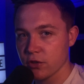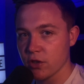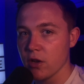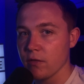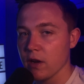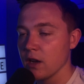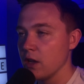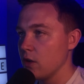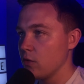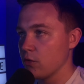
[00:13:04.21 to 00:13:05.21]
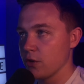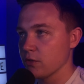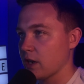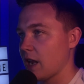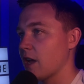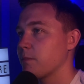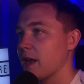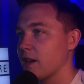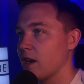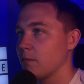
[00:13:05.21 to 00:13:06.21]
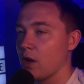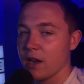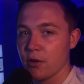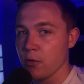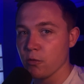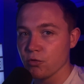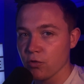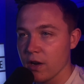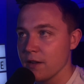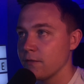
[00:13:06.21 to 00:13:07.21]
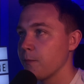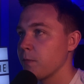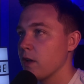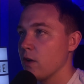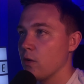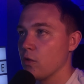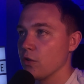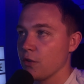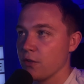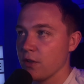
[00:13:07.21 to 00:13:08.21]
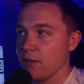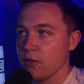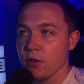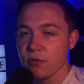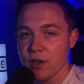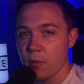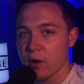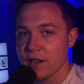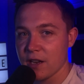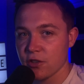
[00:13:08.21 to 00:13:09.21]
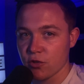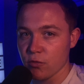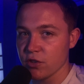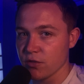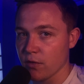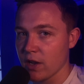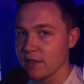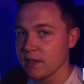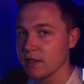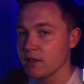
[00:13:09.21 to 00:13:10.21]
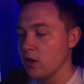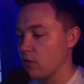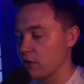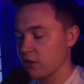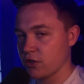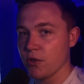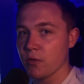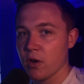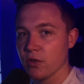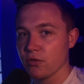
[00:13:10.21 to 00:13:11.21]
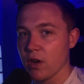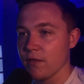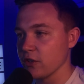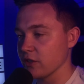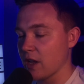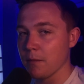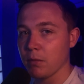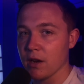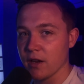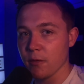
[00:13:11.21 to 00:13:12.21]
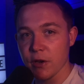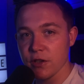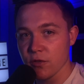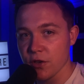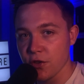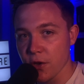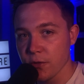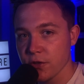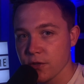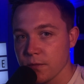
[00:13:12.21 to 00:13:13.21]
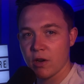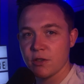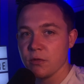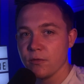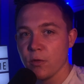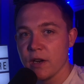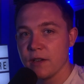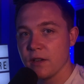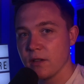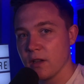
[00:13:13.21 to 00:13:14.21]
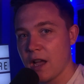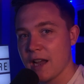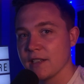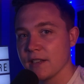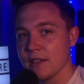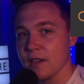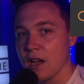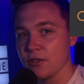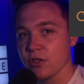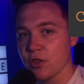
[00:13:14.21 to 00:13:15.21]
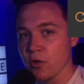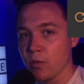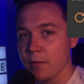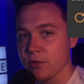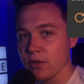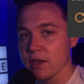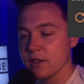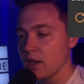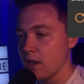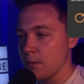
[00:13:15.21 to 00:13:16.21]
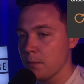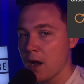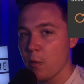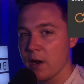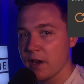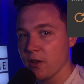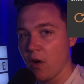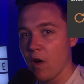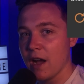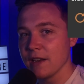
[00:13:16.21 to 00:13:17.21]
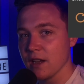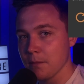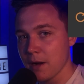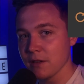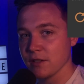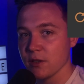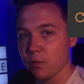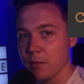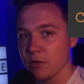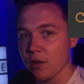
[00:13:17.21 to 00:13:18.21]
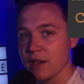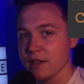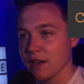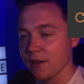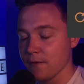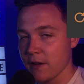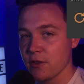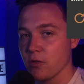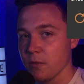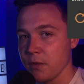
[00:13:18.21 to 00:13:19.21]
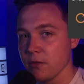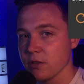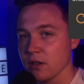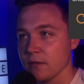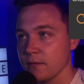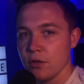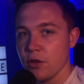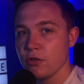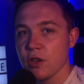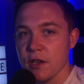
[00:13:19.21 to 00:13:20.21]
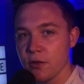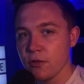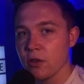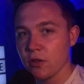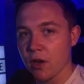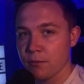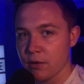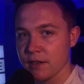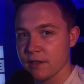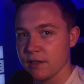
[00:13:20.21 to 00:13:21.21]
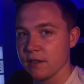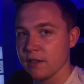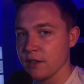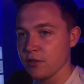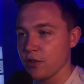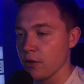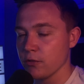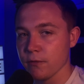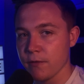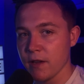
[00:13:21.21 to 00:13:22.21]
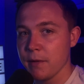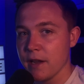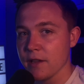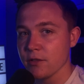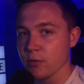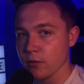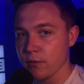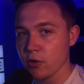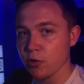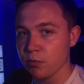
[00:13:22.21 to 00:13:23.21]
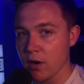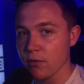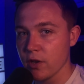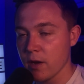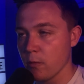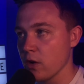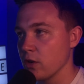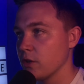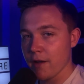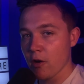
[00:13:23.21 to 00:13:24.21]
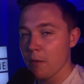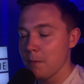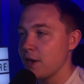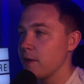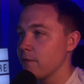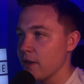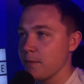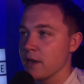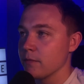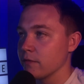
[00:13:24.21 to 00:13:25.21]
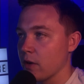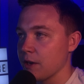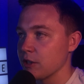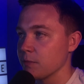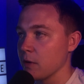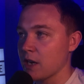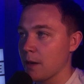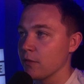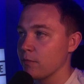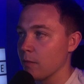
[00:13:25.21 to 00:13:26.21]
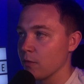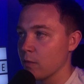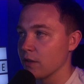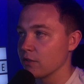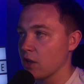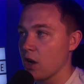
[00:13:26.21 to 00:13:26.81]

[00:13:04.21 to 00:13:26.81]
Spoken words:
server or use a cloud backup like Google Drive, or you can even use network attached storage devices or an external hard drive and just unplug it when it's not in use. Try to avoid accessing unsecure websites. Malware can hide amongst these websites and can infect your computer. Usually good online practices is the use of VPNs or a virtual private network. There are many VPN providers, but a couple of popular ones